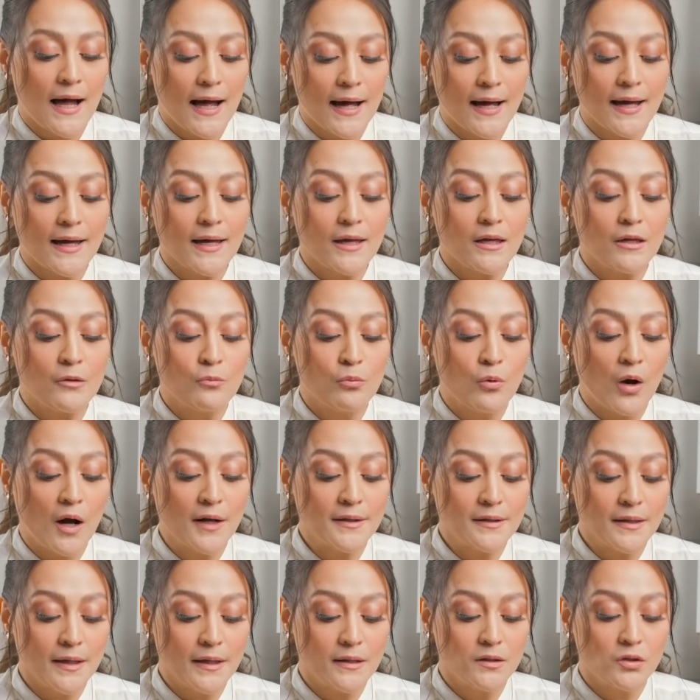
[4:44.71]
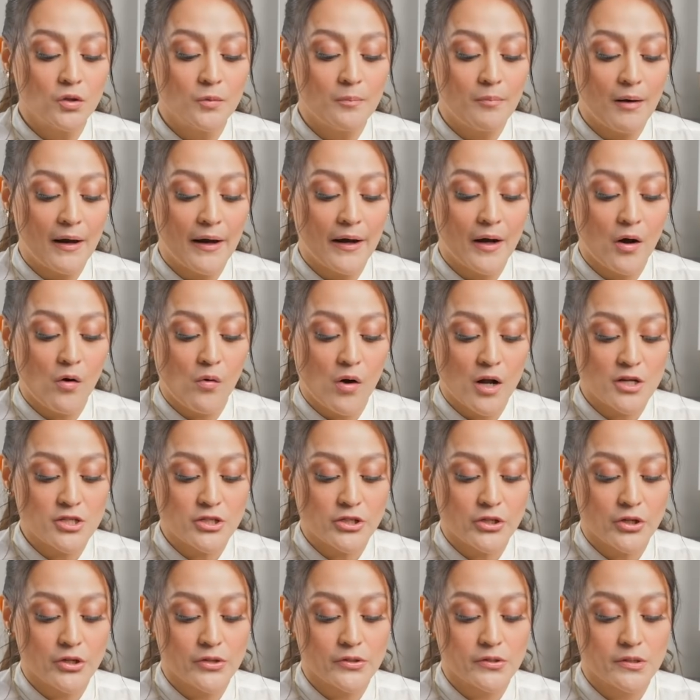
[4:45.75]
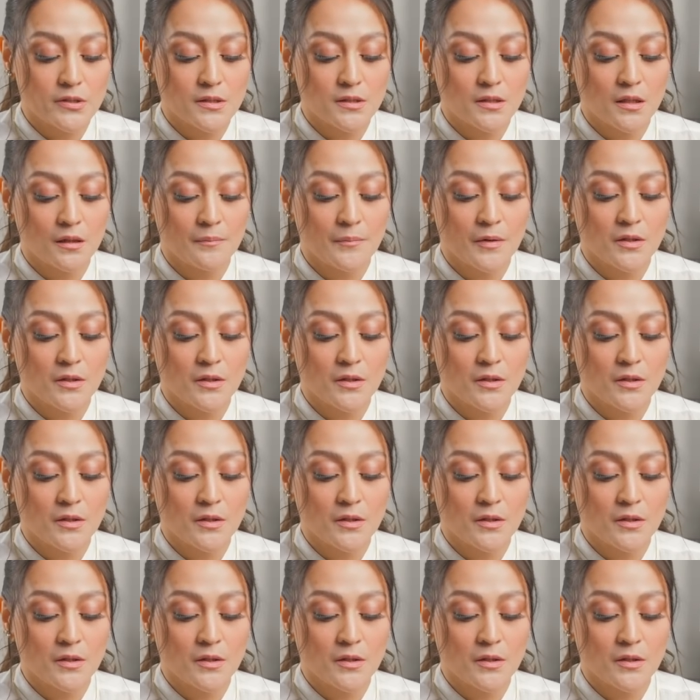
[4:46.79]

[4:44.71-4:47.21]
I wanted to buy a watch because